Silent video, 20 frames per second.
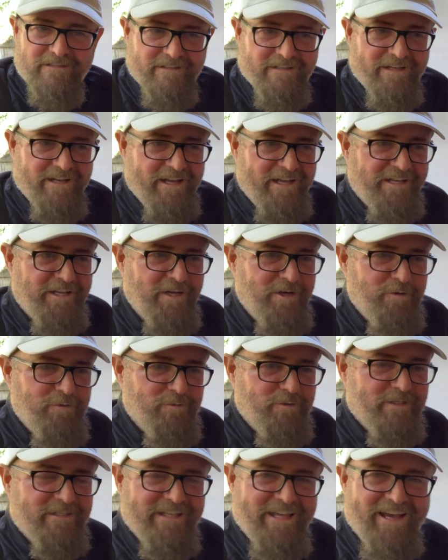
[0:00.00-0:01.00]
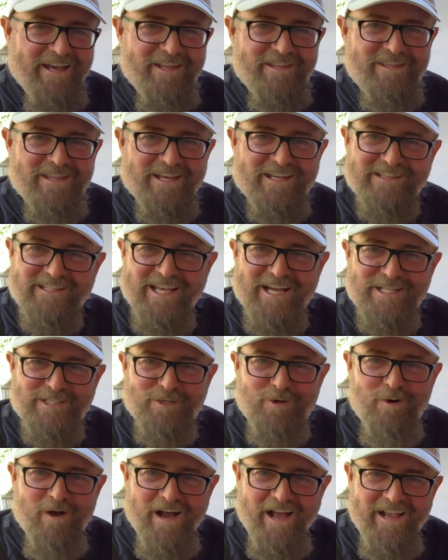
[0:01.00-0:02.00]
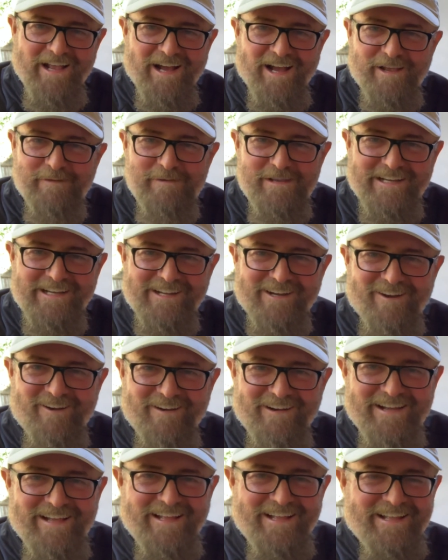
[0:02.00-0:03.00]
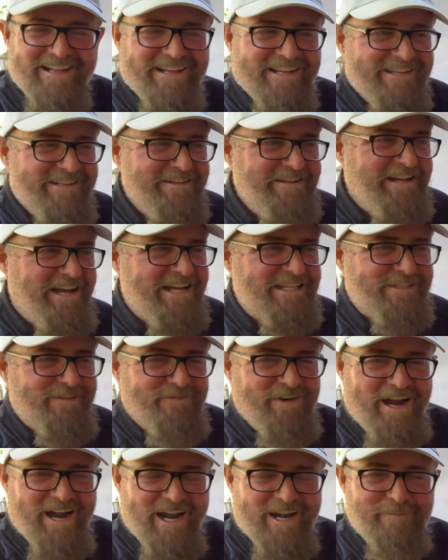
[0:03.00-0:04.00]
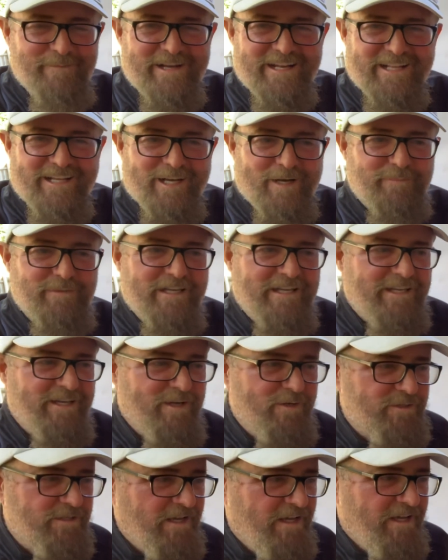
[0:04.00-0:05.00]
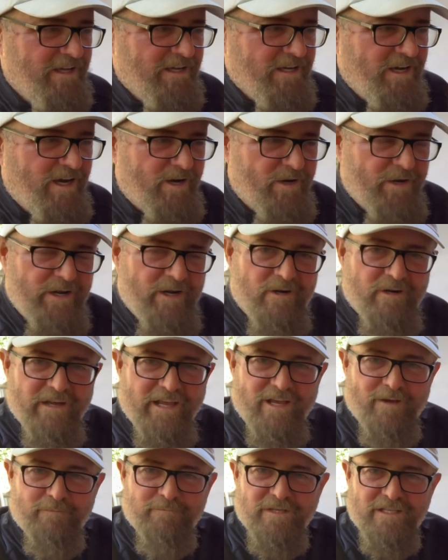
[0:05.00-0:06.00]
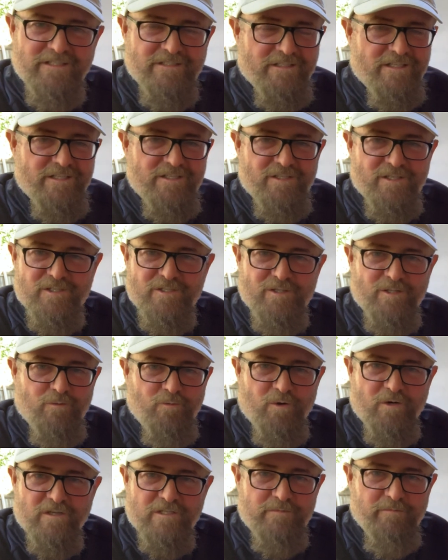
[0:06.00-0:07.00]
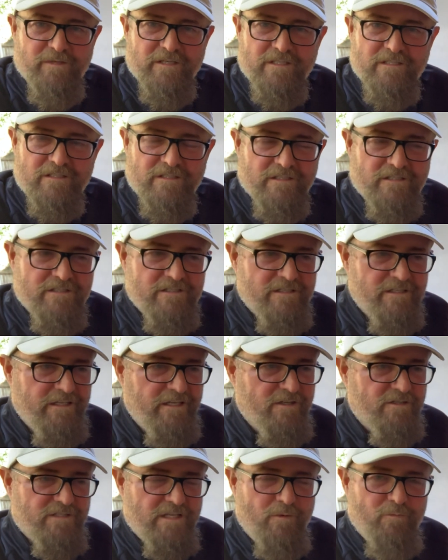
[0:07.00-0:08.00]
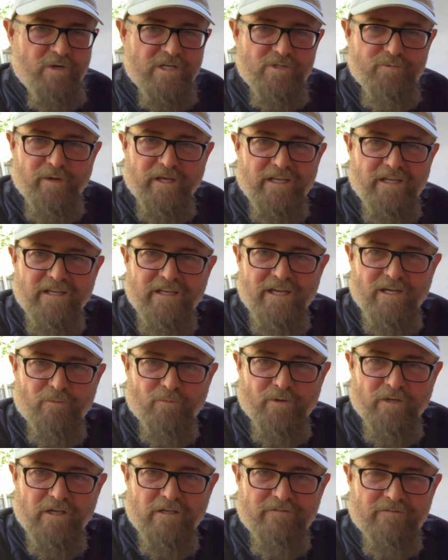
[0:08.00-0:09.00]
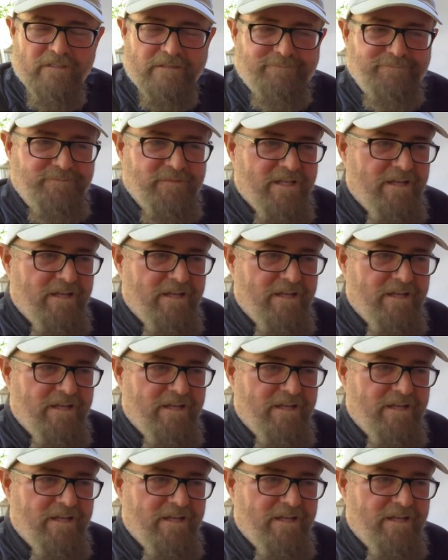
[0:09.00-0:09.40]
And I go, "Well, yeah, I thought that's why I'm here. You guys have hired me to help you." He goes, "Our internet business is the worst business." He goes, "I wish we could get rid of it."